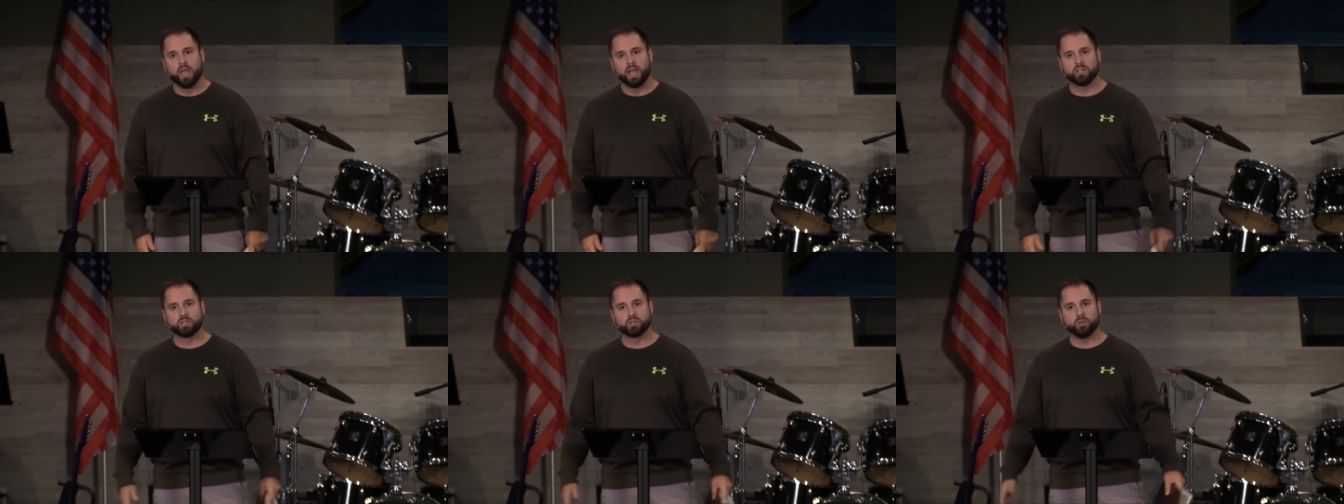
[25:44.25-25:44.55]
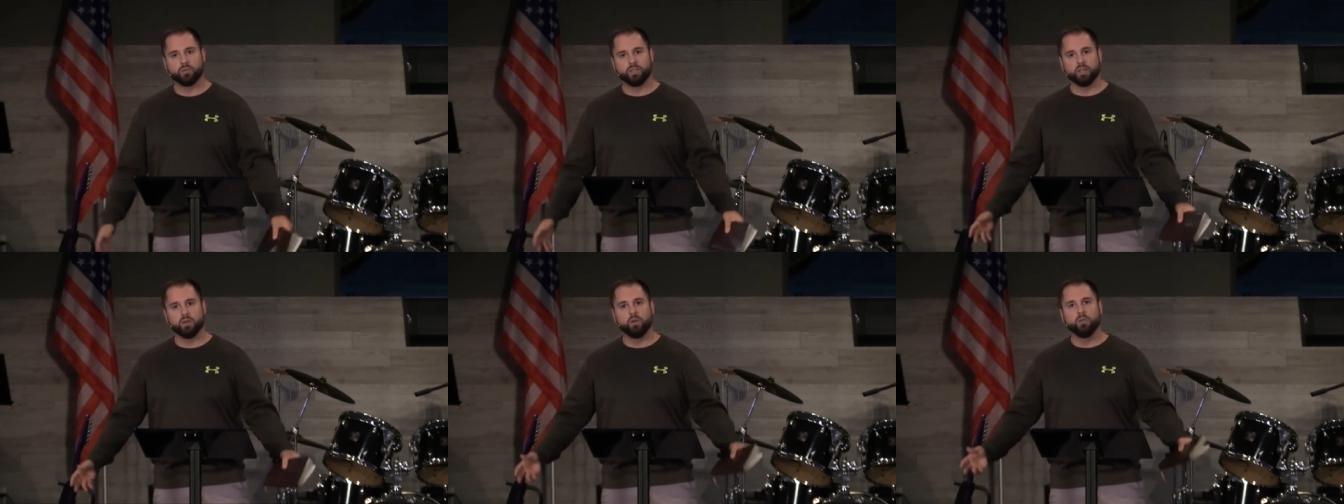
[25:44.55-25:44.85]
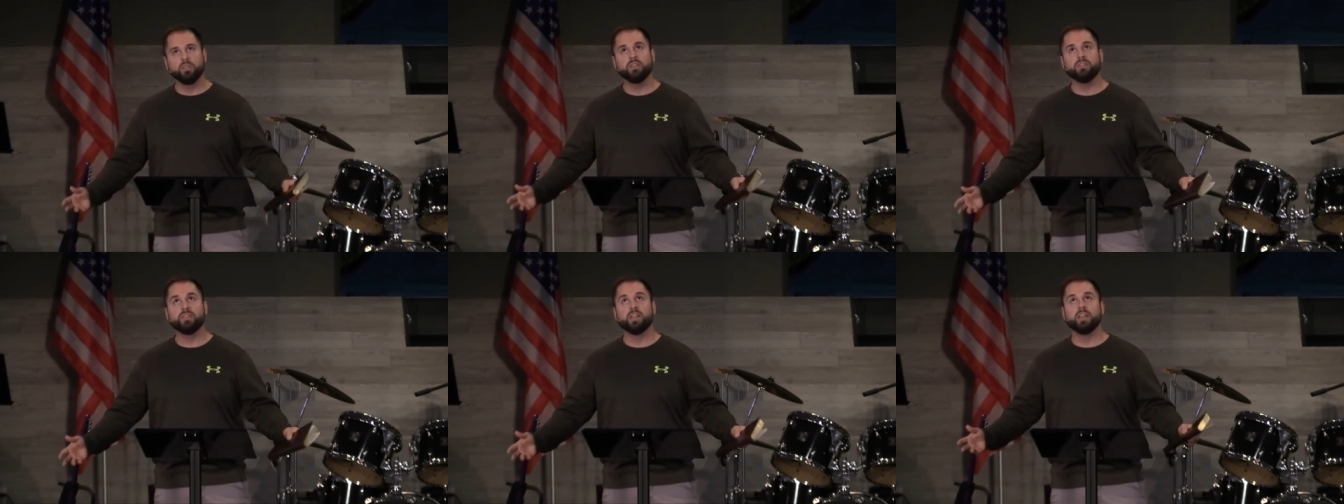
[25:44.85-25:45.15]
And so the
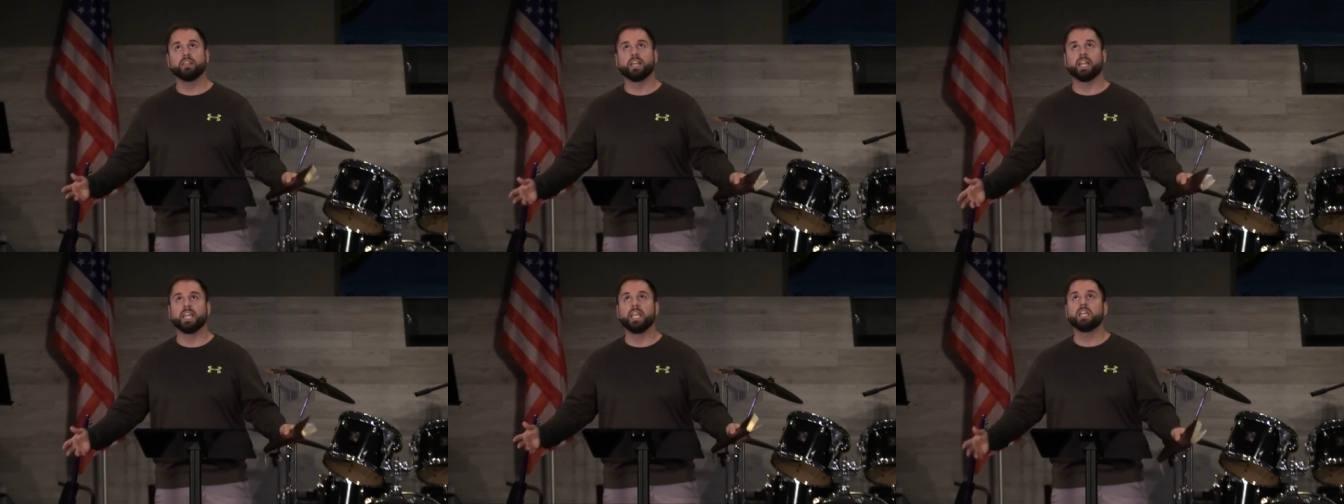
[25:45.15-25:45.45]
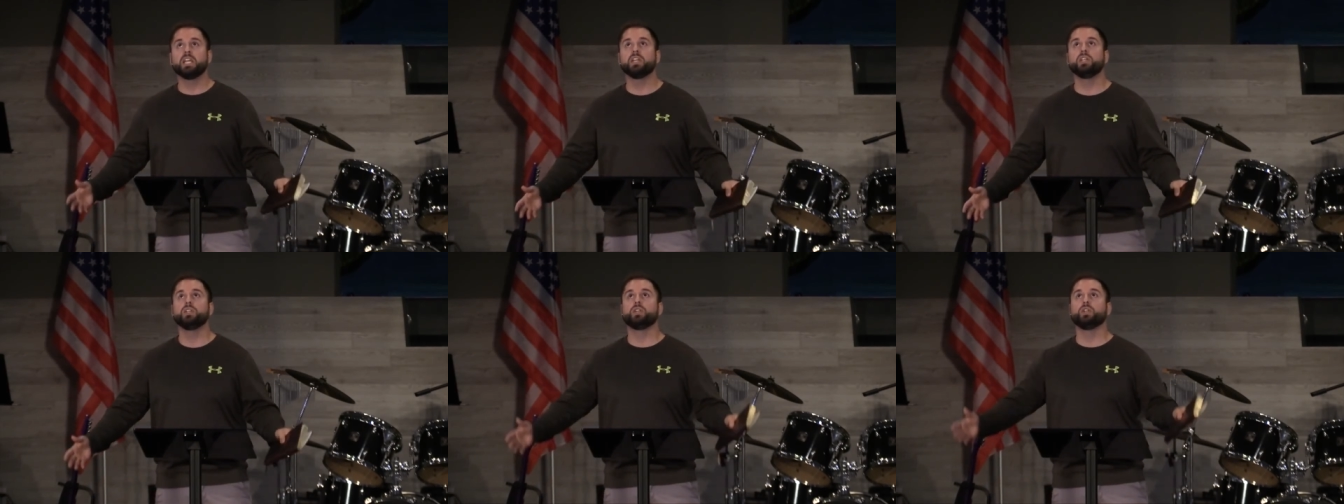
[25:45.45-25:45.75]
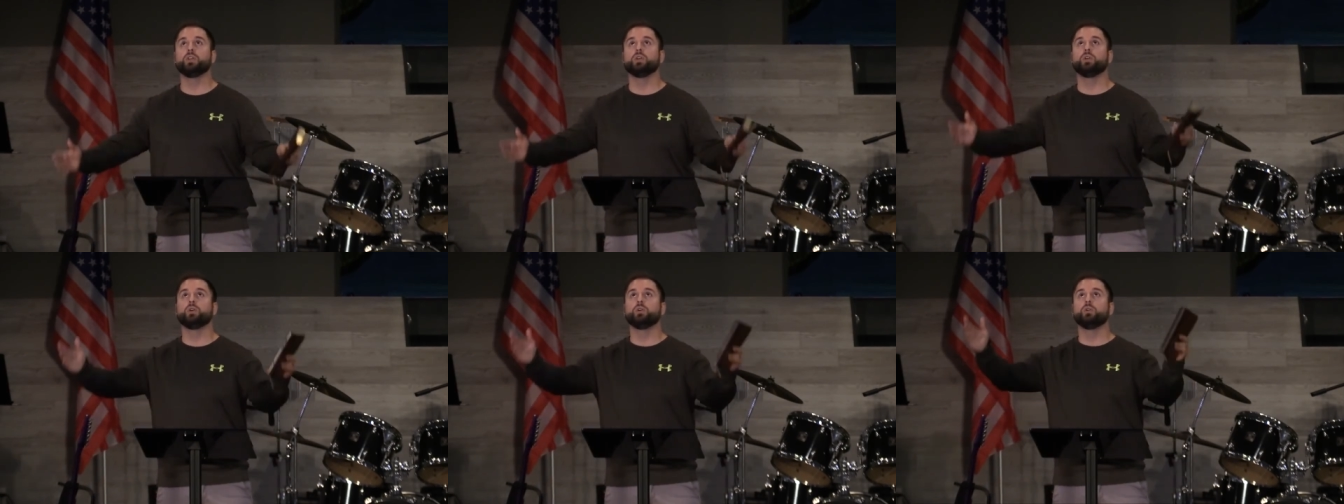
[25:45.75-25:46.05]
only thing that he can
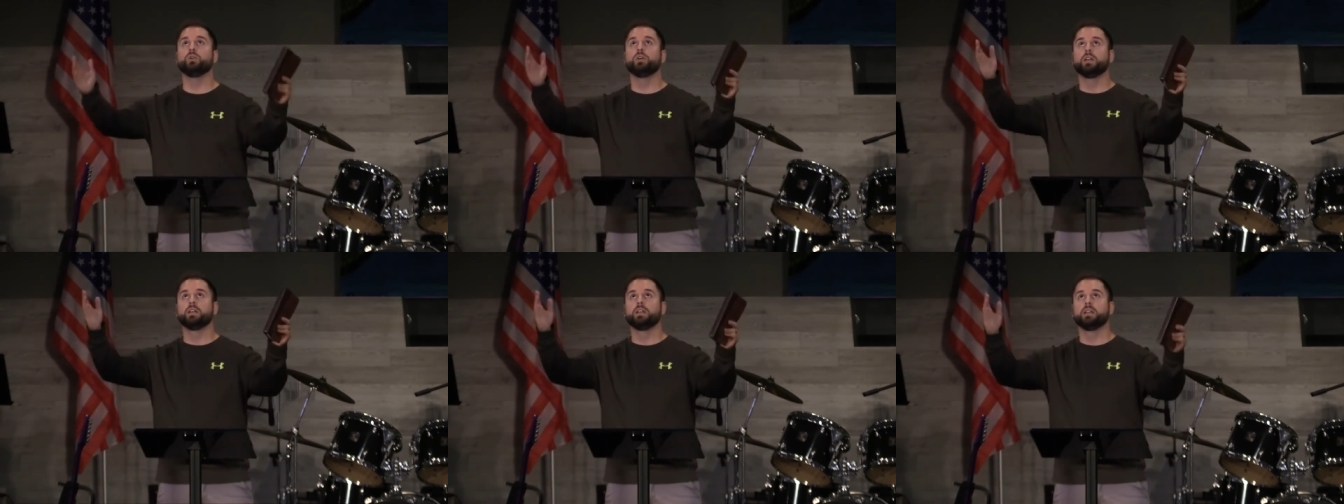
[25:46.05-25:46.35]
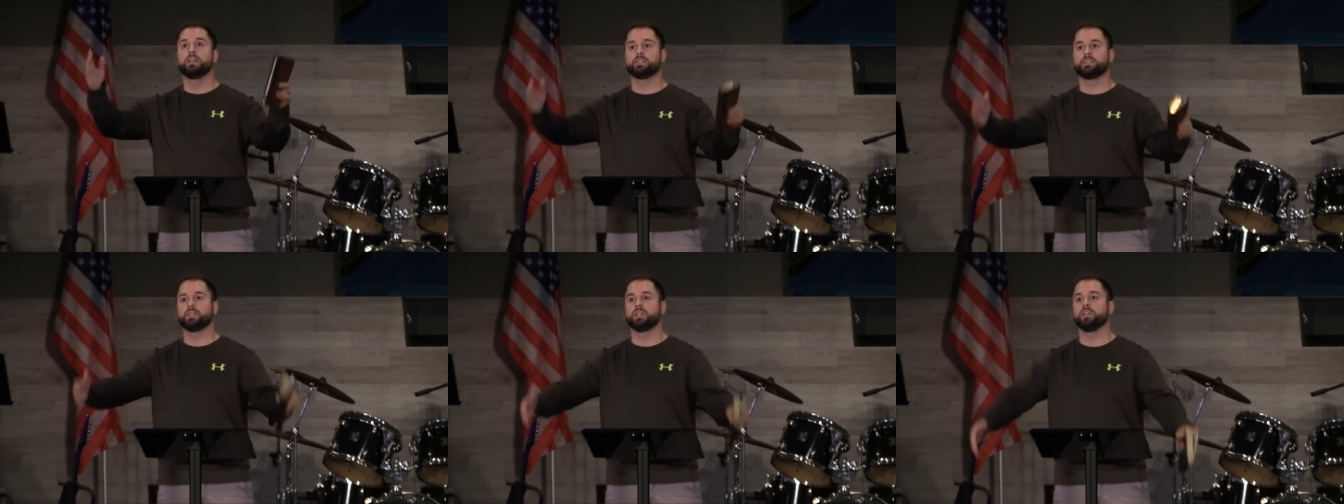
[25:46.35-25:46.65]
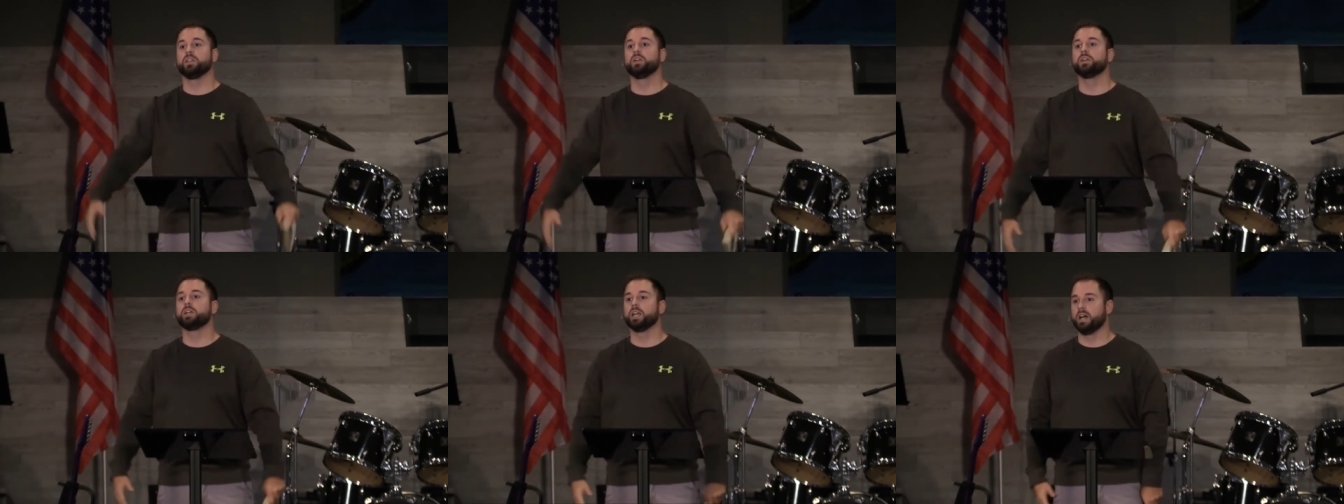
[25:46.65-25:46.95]
do is to
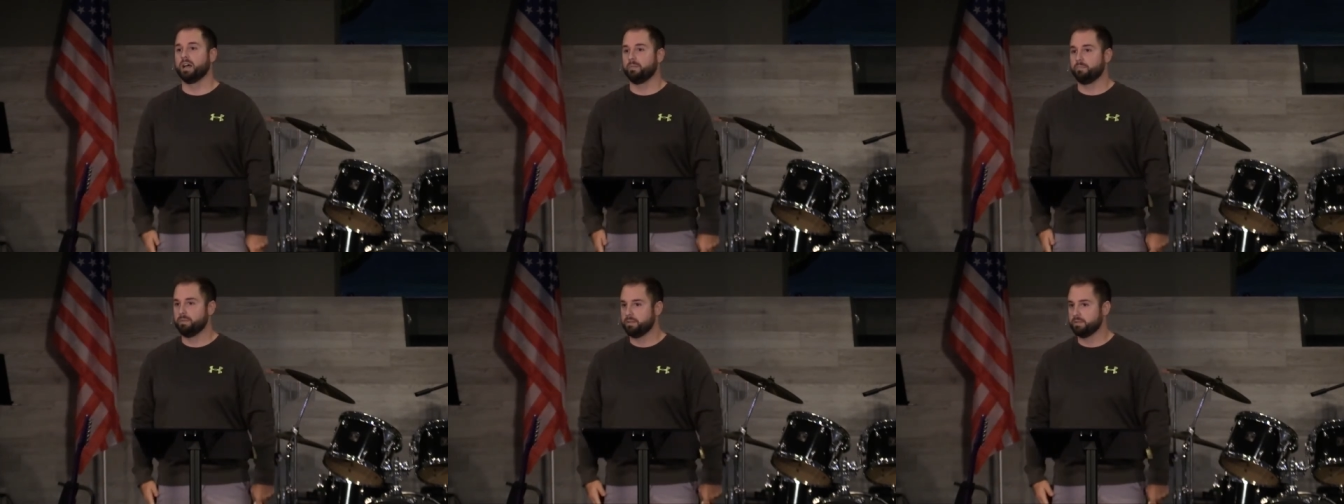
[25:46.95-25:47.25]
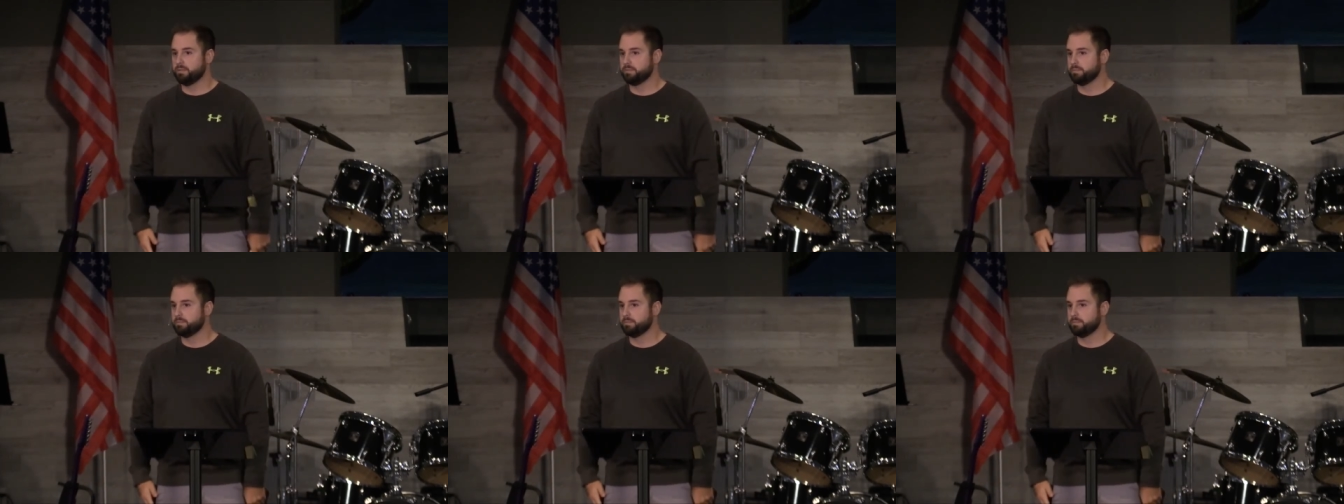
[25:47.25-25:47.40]
look up.